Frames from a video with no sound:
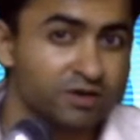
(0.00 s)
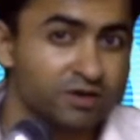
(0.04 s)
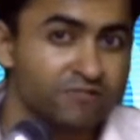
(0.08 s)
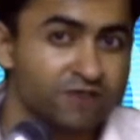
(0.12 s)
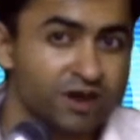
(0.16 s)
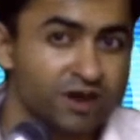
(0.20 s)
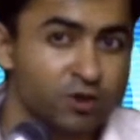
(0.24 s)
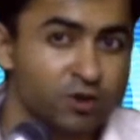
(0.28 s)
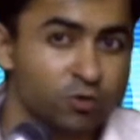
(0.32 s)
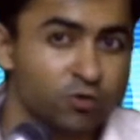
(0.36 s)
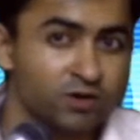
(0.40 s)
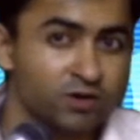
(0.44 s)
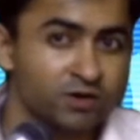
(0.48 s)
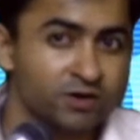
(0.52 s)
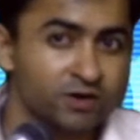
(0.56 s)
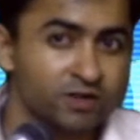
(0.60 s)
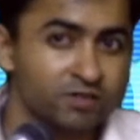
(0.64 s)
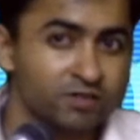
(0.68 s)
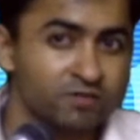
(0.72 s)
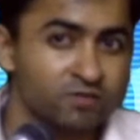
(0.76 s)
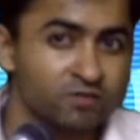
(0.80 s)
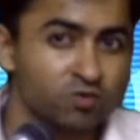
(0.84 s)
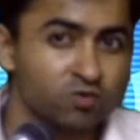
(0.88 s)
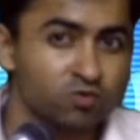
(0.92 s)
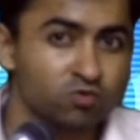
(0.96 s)

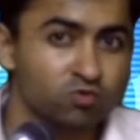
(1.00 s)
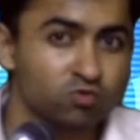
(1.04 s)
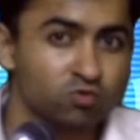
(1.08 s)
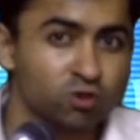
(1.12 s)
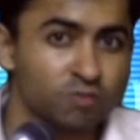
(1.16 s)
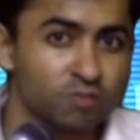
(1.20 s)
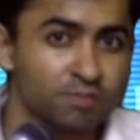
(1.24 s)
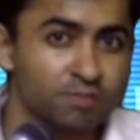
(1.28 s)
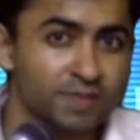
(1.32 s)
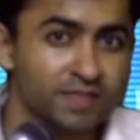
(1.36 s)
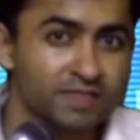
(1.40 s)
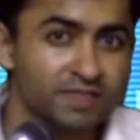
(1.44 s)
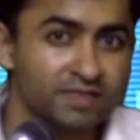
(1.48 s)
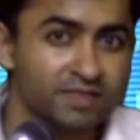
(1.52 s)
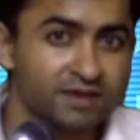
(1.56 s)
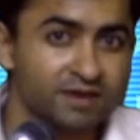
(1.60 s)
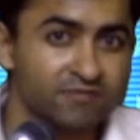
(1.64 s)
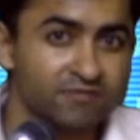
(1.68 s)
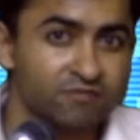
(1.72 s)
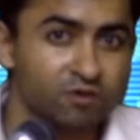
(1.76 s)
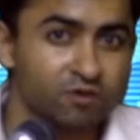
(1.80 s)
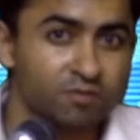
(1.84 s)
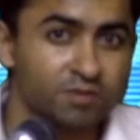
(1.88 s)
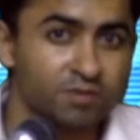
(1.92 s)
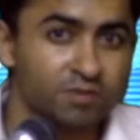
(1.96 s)
overtransfuse to compensate
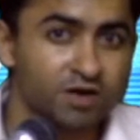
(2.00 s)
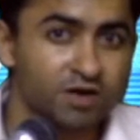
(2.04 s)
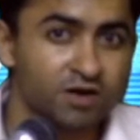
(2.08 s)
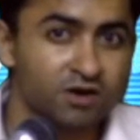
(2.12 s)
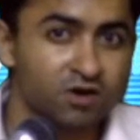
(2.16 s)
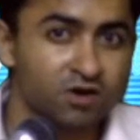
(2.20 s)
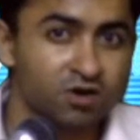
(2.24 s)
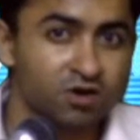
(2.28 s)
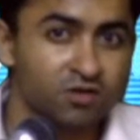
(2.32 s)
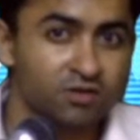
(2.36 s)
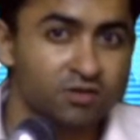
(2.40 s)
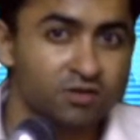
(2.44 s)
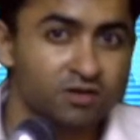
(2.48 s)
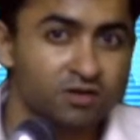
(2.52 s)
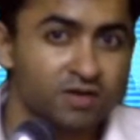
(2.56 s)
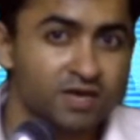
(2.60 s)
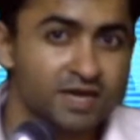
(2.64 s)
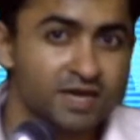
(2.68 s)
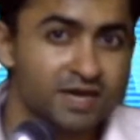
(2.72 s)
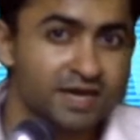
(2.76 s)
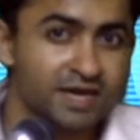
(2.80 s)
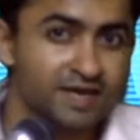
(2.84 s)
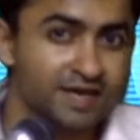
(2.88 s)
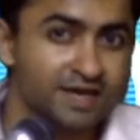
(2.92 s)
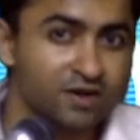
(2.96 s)
for blood loss,
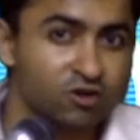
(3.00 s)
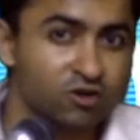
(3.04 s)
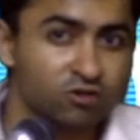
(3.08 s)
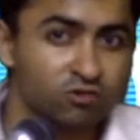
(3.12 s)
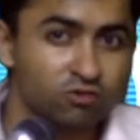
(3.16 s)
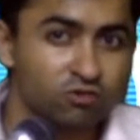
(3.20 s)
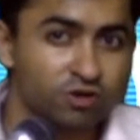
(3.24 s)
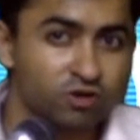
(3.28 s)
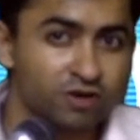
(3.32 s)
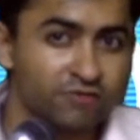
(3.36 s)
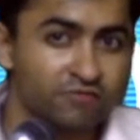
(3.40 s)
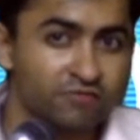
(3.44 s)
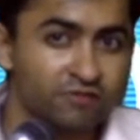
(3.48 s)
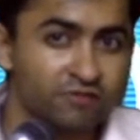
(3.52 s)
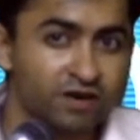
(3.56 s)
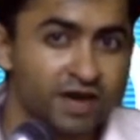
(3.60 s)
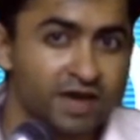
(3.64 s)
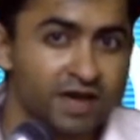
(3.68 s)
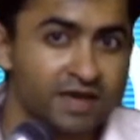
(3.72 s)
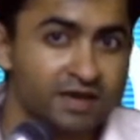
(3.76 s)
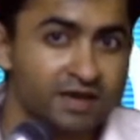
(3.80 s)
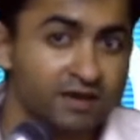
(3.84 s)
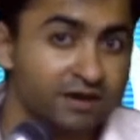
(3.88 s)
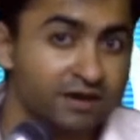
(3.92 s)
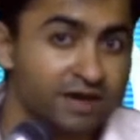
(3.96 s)
it can also give
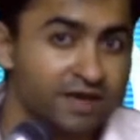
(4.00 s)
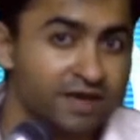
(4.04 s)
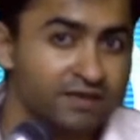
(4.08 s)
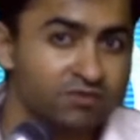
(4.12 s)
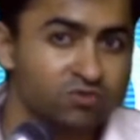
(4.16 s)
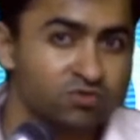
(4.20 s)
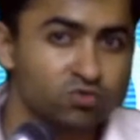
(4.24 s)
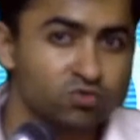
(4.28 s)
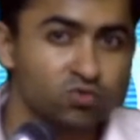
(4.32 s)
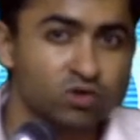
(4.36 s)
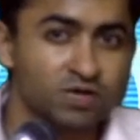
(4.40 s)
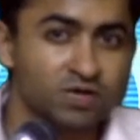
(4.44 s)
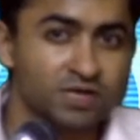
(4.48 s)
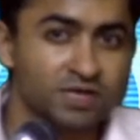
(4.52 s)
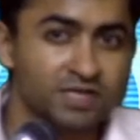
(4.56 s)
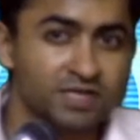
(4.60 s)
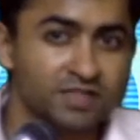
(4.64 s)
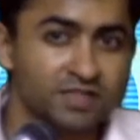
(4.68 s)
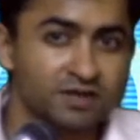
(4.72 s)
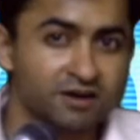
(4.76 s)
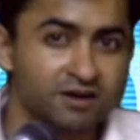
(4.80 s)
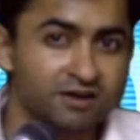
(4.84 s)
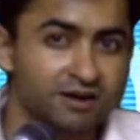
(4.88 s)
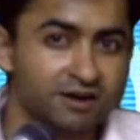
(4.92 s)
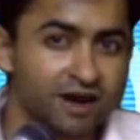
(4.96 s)
rise to a
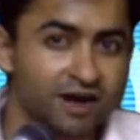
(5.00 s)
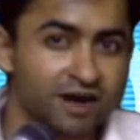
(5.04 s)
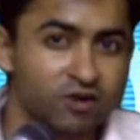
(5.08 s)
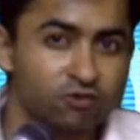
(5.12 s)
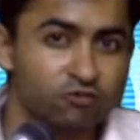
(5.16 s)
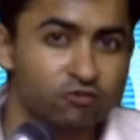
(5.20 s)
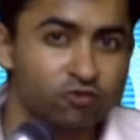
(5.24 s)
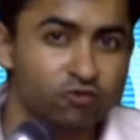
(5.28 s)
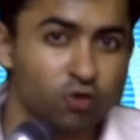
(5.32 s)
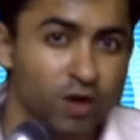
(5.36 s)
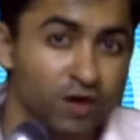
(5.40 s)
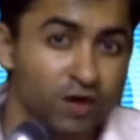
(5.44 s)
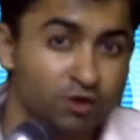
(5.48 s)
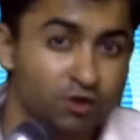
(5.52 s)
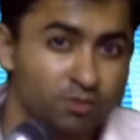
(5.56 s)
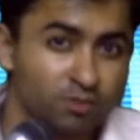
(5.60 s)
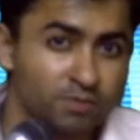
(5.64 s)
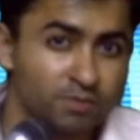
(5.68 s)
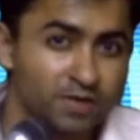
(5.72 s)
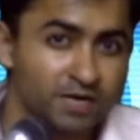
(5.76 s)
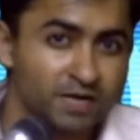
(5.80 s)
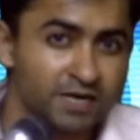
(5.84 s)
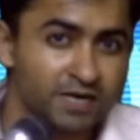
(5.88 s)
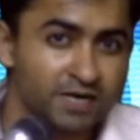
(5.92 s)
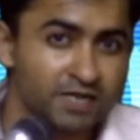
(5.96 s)
lethal triad of
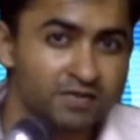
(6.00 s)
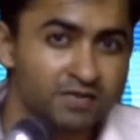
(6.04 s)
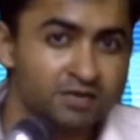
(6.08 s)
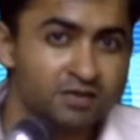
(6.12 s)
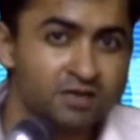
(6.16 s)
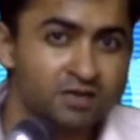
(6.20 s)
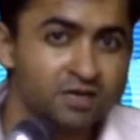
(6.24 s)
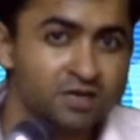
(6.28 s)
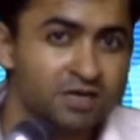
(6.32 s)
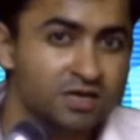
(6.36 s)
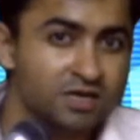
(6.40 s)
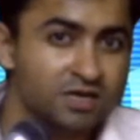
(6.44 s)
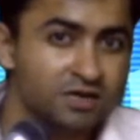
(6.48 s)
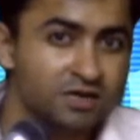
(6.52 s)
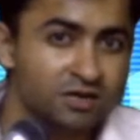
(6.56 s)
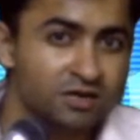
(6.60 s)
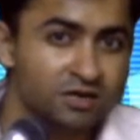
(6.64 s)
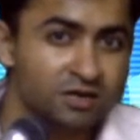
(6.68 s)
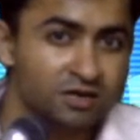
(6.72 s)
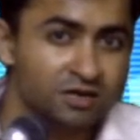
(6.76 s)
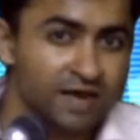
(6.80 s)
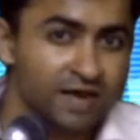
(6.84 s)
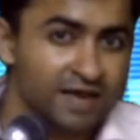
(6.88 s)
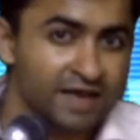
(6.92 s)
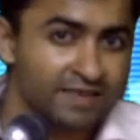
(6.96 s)
coagulability,
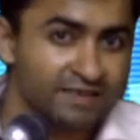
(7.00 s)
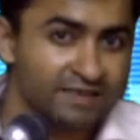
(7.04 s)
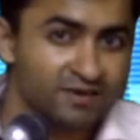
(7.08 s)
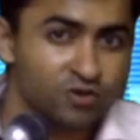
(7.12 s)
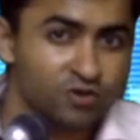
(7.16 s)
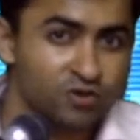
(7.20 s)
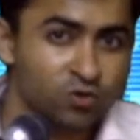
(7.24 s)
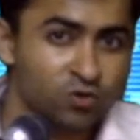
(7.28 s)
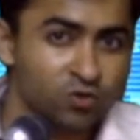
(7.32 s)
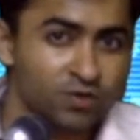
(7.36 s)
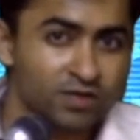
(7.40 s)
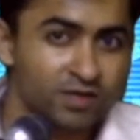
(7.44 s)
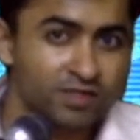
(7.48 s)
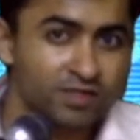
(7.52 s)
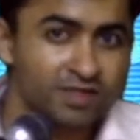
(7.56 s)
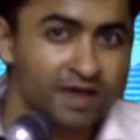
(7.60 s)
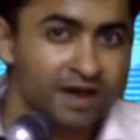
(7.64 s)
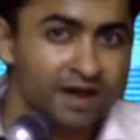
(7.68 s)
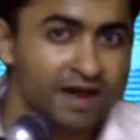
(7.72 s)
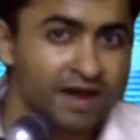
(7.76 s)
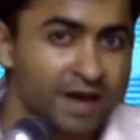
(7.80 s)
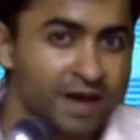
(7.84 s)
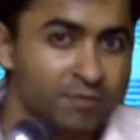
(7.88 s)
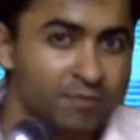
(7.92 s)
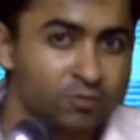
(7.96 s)
acidosis and
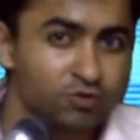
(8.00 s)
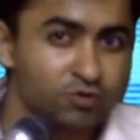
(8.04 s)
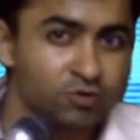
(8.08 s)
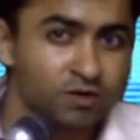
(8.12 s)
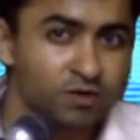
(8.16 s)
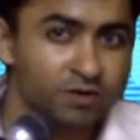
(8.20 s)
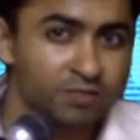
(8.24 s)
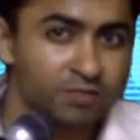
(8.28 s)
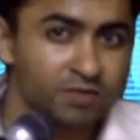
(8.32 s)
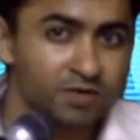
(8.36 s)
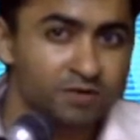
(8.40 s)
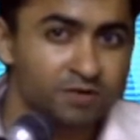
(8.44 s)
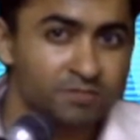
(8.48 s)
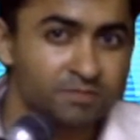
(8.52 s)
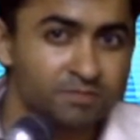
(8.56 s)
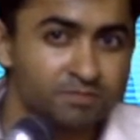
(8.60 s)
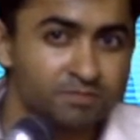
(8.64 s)
hypothermia